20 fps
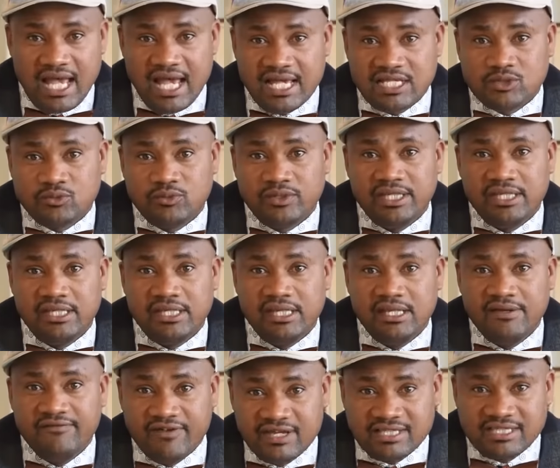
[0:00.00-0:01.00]
as we
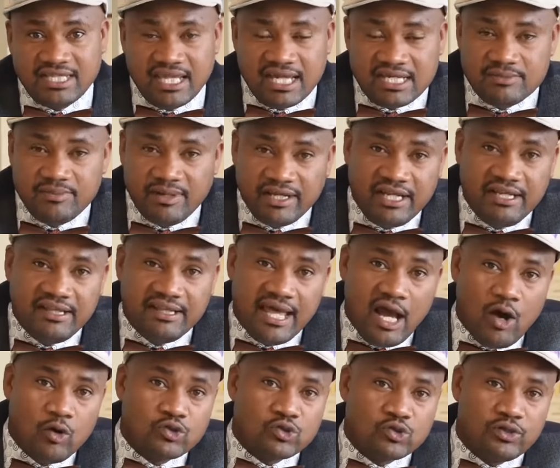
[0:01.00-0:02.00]
invest that money in the
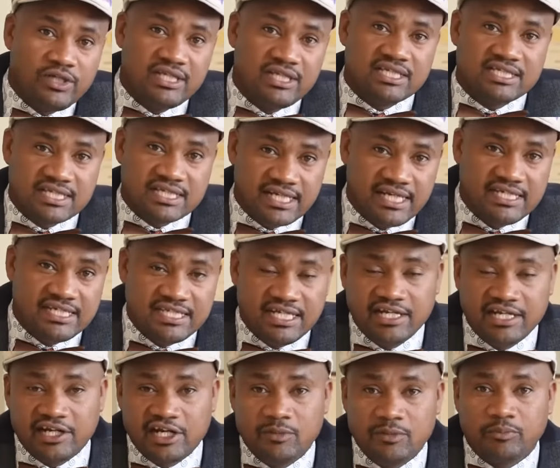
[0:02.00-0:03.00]
auto industry and
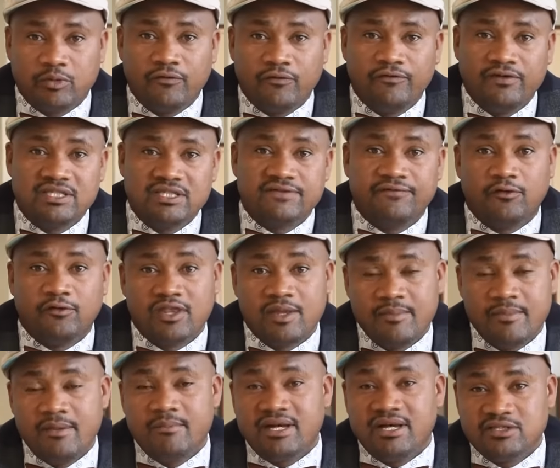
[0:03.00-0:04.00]
generate profits for the
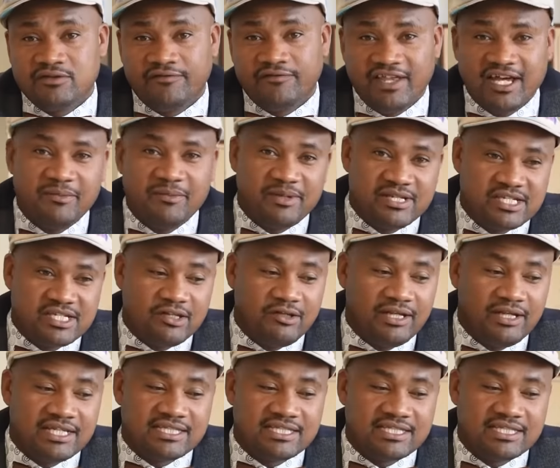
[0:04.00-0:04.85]
members of that particular